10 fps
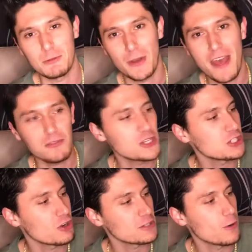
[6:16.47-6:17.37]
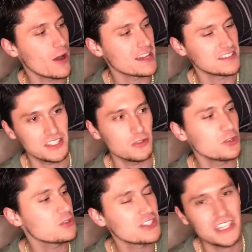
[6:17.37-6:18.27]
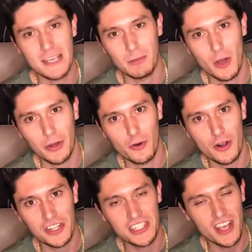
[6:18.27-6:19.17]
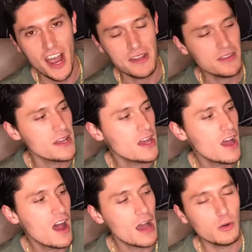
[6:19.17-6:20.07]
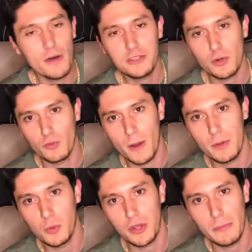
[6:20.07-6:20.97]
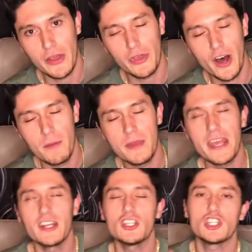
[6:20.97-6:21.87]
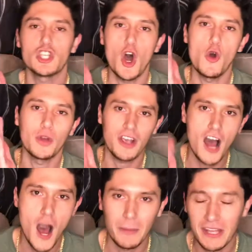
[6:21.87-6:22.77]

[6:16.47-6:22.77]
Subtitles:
Whenever a stress ball has this little seam going along the side of it, I love to rub it with my thumb. It is so calming.